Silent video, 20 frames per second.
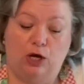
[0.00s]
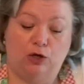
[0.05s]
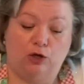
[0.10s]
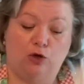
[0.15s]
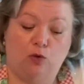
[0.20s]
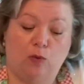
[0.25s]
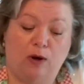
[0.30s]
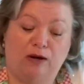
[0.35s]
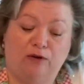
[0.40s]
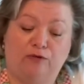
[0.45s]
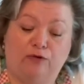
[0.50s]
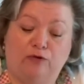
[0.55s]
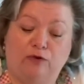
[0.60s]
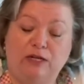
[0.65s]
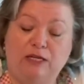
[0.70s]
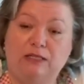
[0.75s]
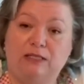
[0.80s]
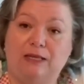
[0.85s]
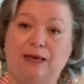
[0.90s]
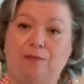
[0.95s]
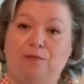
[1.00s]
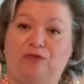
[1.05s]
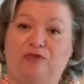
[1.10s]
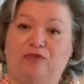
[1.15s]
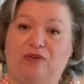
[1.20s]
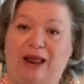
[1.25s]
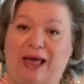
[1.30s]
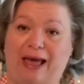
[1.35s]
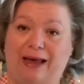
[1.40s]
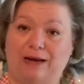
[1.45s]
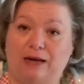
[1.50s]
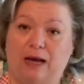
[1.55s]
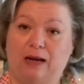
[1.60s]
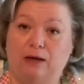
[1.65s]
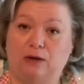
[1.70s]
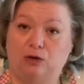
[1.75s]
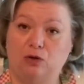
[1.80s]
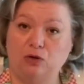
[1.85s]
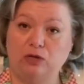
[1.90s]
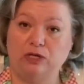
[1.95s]
You want to freeze them flat on a
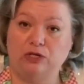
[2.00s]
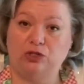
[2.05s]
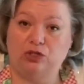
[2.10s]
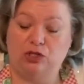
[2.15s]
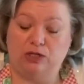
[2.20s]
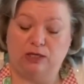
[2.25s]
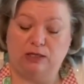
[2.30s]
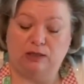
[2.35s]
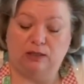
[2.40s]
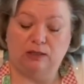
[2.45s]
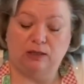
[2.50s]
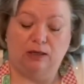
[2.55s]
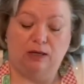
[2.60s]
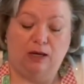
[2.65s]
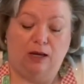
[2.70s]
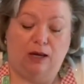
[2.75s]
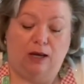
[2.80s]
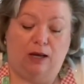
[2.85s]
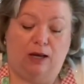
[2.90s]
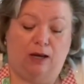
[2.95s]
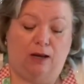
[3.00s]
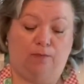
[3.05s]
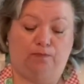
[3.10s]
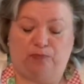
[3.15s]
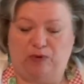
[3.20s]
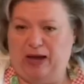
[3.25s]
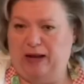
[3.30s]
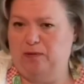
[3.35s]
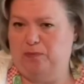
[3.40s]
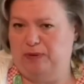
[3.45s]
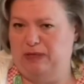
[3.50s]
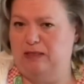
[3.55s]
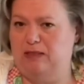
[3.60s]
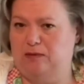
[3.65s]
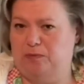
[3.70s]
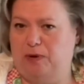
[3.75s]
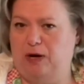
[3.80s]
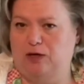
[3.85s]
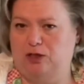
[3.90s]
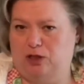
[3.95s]
cookie sheet on a piece
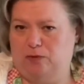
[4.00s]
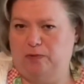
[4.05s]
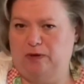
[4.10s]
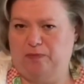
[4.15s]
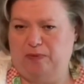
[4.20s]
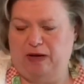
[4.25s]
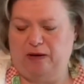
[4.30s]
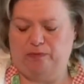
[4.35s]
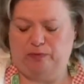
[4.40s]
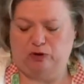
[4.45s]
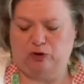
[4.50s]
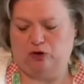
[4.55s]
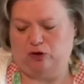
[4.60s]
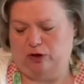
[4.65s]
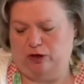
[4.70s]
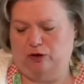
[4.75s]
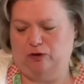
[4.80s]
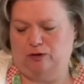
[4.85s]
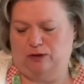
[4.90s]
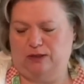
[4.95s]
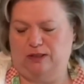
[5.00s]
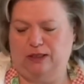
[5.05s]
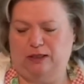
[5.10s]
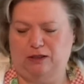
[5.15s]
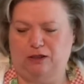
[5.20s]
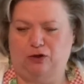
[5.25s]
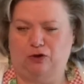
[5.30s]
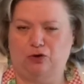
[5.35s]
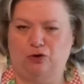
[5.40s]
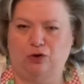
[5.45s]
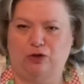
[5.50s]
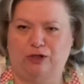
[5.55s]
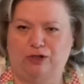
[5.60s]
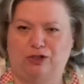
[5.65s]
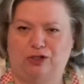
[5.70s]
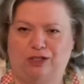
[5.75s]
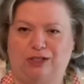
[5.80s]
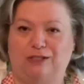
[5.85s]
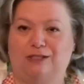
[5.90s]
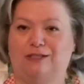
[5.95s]
of parchment paper so they don't stick to the cookie
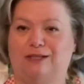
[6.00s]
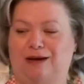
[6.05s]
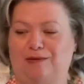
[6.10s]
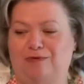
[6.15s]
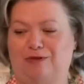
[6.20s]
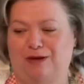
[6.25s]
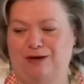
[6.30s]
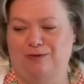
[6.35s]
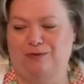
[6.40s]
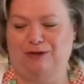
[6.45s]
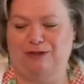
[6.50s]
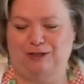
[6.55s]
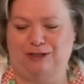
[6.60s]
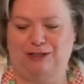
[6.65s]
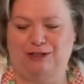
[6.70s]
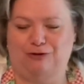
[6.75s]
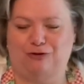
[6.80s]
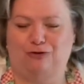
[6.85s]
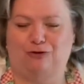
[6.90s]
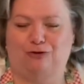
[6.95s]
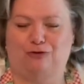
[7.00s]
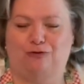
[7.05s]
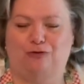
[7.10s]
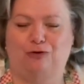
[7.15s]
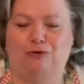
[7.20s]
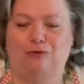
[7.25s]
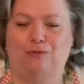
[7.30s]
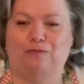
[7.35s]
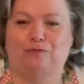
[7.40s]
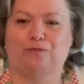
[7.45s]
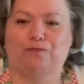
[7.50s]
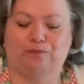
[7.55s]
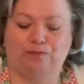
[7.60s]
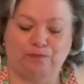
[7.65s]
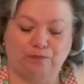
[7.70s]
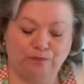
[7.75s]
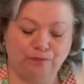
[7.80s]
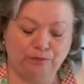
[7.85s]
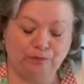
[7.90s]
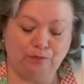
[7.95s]
sheet. Same thing with the citrus fruit.
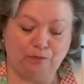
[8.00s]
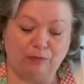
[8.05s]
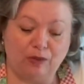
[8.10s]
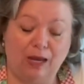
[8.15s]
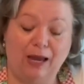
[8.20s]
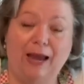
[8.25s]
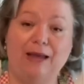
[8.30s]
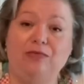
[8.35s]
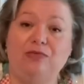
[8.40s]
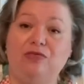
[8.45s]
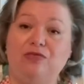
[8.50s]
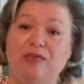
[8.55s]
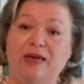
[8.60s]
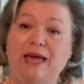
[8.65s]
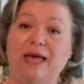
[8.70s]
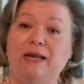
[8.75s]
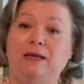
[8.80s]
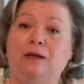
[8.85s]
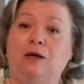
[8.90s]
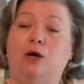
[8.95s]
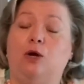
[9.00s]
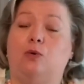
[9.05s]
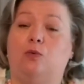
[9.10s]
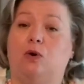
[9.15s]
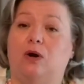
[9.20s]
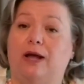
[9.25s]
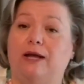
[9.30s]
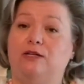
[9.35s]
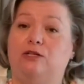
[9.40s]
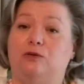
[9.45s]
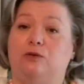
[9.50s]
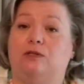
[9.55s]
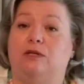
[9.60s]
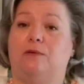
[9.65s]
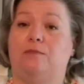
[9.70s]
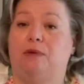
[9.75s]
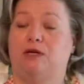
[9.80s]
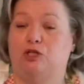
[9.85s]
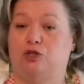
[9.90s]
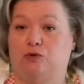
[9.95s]
And then what I do is I
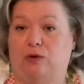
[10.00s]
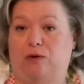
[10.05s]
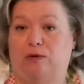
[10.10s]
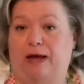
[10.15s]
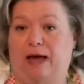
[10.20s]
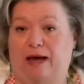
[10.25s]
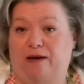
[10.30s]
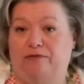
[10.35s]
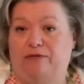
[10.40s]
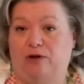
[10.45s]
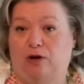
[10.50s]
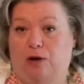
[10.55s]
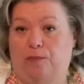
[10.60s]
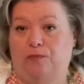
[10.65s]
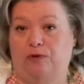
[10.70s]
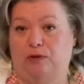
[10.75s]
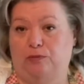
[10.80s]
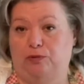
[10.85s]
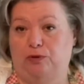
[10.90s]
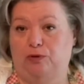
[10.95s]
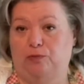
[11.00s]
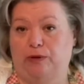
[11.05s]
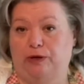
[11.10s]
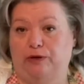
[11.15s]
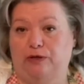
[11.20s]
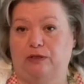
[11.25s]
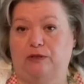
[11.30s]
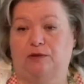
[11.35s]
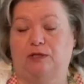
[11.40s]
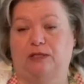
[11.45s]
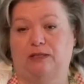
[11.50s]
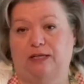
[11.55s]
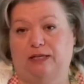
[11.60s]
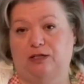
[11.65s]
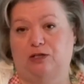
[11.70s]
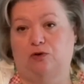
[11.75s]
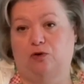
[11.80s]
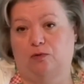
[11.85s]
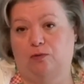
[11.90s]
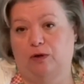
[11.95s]
measure out a half a cup of the blueberries because that's
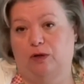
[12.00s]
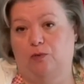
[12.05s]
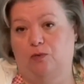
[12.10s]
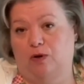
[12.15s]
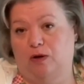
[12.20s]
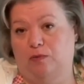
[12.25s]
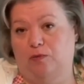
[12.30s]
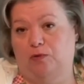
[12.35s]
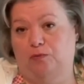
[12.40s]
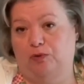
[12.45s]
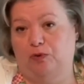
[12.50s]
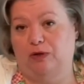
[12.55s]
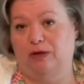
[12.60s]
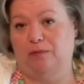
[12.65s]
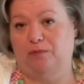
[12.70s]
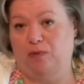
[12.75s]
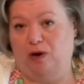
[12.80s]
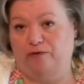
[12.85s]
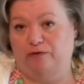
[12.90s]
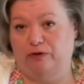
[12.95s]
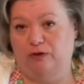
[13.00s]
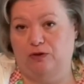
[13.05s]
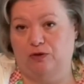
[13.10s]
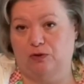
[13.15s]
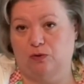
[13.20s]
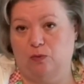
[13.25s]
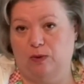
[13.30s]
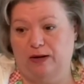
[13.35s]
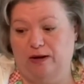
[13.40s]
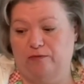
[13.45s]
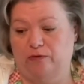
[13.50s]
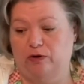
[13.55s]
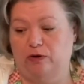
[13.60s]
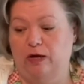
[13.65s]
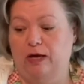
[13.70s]
normally what I would put in muffins or whatever.